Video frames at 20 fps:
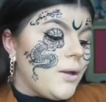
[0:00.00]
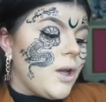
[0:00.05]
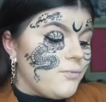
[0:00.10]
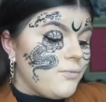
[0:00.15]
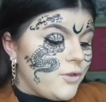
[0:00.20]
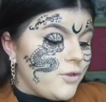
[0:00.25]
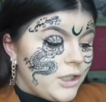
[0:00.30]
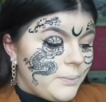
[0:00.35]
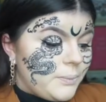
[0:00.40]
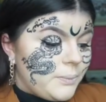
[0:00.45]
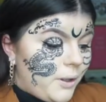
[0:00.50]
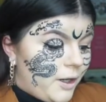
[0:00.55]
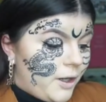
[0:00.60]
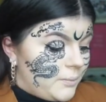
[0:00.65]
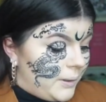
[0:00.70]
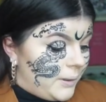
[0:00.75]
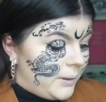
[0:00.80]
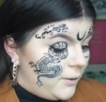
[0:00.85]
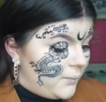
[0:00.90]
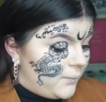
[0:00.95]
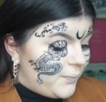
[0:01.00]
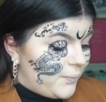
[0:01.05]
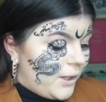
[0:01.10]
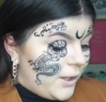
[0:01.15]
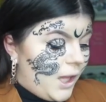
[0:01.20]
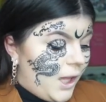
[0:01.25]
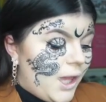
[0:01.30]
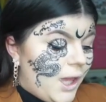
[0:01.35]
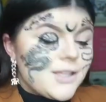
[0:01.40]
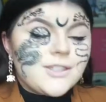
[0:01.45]
really proud about.
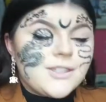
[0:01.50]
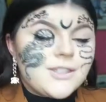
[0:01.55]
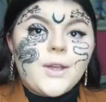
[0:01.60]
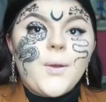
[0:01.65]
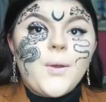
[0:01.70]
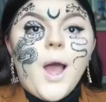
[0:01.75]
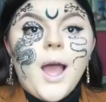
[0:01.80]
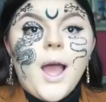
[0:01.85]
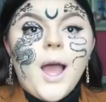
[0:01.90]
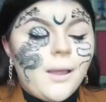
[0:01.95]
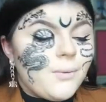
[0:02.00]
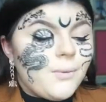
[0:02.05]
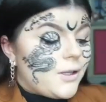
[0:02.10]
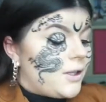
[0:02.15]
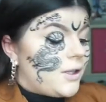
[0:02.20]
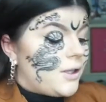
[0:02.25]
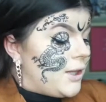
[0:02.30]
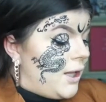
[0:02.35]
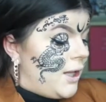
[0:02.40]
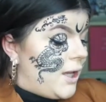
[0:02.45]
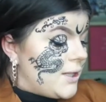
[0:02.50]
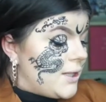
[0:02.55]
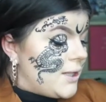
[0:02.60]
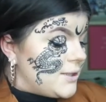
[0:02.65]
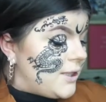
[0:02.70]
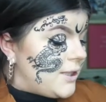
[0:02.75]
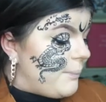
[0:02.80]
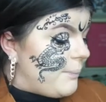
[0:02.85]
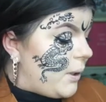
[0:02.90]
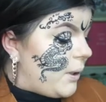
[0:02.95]
So the last step
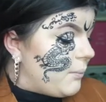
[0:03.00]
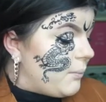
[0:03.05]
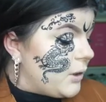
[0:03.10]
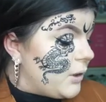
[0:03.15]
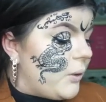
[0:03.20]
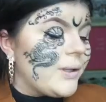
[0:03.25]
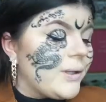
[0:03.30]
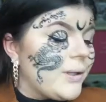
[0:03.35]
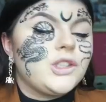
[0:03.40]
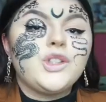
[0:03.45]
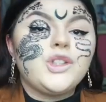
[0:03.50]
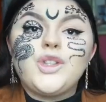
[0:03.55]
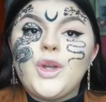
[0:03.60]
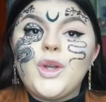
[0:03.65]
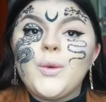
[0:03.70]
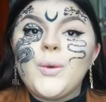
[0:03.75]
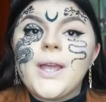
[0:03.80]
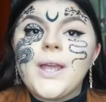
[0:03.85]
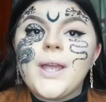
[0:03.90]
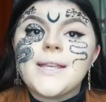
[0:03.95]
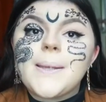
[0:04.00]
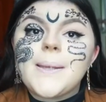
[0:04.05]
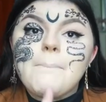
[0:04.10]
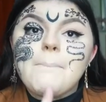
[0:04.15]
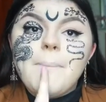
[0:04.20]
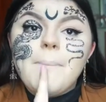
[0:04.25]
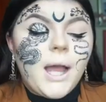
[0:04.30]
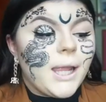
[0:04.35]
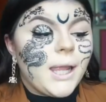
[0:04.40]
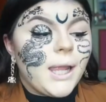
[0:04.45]
I'm going to do is
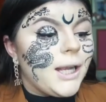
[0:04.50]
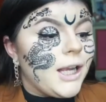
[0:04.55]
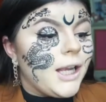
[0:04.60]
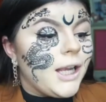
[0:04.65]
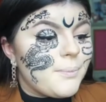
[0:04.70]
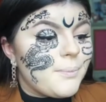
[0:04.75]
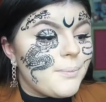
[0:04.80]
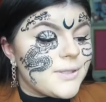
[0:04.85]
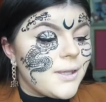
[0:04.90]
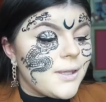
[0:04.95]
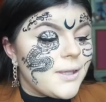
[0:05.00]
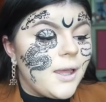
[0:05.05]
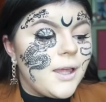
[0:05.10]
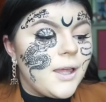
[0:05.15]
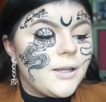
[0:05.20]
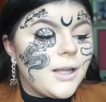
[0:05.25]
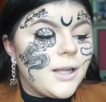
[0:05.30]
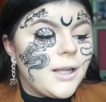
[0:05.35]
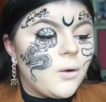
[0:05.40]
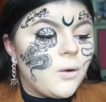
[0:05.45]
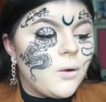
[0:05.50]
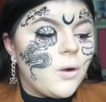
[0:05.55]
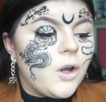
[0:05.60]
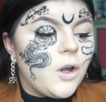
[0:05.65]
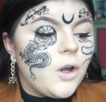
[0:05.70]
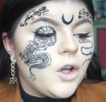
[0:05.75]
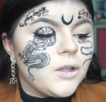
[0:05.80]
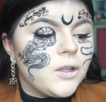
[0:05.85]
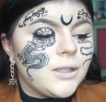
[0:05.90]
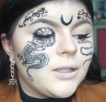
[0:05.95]
my lips. Now
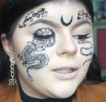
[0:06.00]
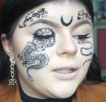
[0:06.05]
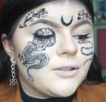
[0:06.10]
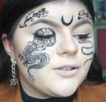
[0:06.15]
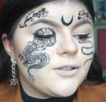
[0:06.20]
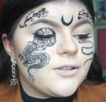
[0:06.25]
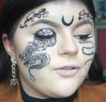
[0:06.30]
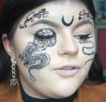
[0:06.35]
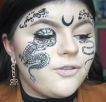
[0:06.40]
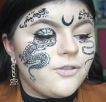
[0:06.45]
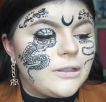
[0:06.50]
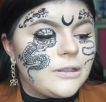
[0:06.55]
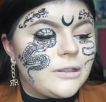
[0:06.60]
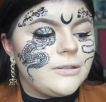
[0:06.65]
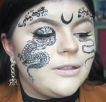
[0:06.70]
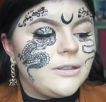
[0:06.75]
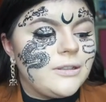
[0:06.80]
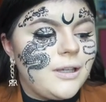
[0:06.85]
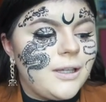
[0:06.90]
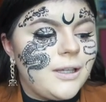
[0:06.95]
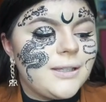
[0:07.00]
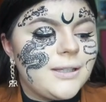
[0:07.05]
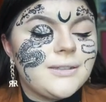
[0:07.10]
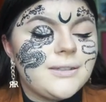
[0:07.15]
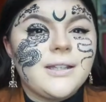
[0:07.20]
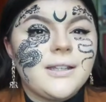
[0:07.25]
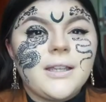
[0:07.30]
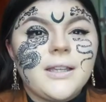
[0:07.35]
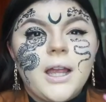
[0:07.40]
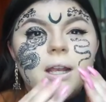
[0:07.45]
on this filter, it did
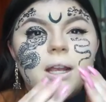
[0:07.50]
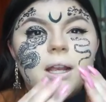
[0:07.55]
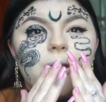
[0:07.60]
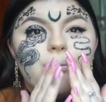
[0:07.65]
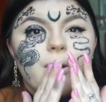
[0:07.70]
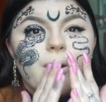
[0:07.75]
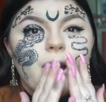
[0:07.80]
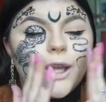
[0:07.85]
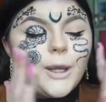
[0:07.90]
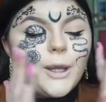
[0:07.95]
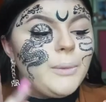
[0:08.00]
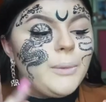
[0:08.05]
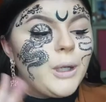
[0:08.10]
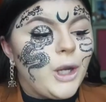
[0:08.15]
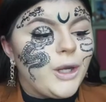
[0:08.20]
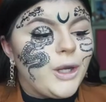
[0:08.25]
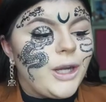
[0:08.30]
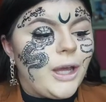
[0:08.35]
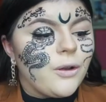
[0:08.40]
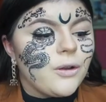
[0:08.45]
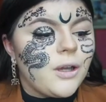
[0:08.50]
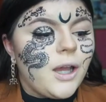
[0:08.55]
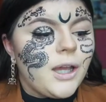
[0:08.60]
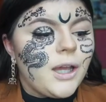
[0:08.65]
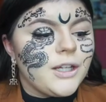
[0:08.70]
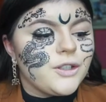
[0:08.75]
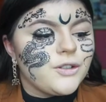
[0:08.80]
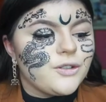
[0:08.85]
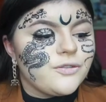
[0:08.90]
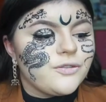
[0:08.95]
kind of give me like a blown out kind
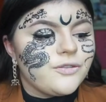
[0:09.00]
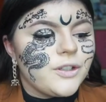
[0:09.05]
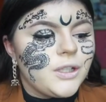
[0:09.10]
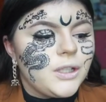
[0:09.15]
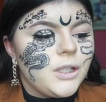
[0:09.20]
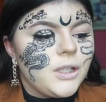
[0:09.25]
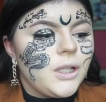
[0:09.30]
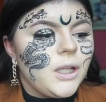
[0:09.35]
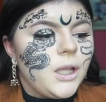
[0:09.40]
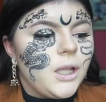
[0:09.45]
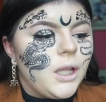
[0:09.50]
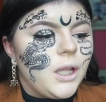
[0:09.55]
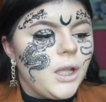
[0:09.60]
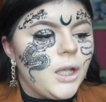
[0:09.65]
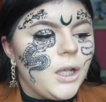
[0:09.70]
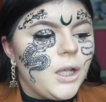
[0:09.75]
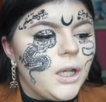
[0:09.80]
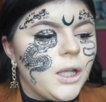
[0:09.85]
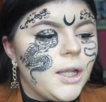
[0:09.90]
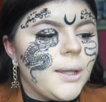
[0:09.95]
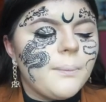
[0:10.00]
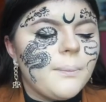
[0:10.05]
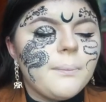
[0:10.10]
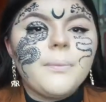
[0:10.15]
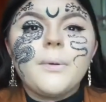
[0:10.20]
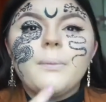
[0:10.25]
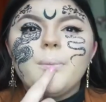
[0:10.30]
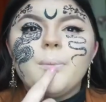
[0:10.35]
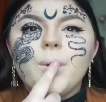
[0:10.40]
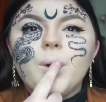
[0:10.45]
of lip, but
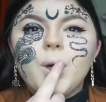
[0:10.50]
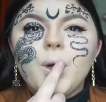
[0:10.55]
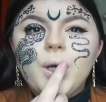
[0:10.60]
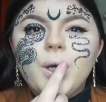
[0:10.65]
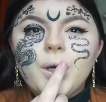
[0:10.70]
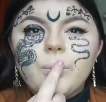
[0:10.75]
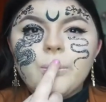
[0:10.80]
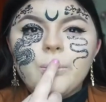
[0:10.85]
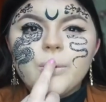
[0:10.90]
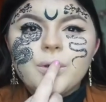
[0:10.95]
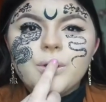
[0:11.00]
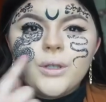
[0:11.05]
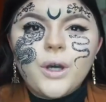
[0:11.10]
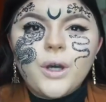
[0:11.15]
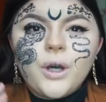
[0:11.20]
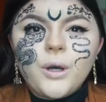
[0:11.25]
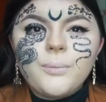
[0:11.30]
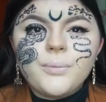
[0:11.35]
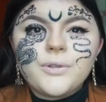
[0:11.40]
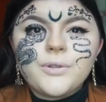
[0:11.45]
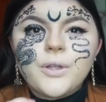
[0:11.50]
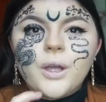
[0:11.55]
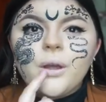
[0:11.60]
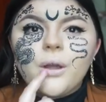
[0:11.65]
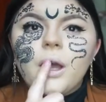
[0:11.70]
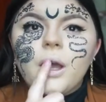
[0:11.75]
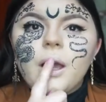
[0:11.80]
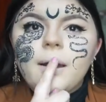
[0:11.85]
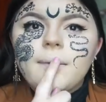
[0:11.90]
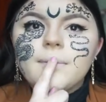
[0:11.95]
more up the top, so I
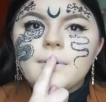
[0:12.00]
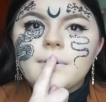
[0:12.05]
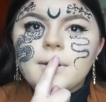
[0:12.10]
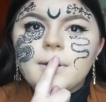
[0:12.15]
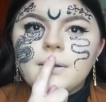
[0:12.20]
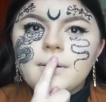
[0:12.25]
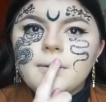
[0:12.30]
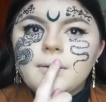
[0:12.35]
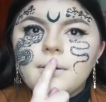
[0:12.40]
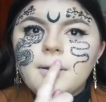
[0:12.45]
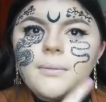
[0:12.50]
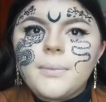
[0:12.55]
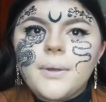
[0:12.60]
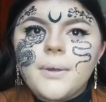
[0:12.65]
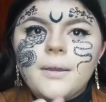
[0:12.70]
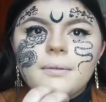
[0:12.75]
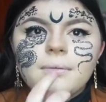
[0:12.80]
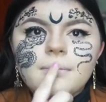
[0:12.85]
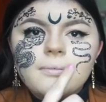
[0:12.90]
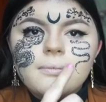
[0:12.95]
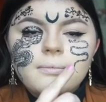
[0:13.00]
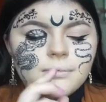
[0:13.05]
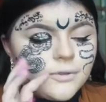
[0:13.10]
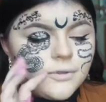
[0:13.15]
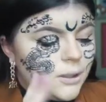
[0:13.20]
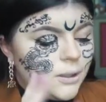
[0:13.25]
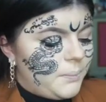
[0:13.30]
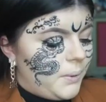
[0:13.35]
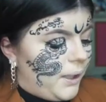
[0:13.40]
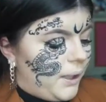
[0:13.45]
am just going to do it a bit
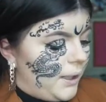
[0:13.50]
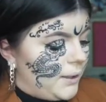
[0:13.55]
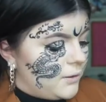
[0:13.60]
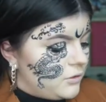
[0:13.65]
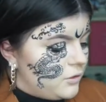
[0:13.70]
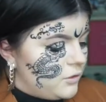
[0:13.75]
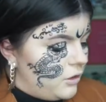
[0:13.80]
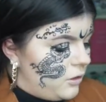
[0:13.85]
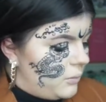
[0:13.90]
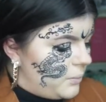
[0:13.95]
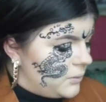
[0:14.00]
deeper at the top.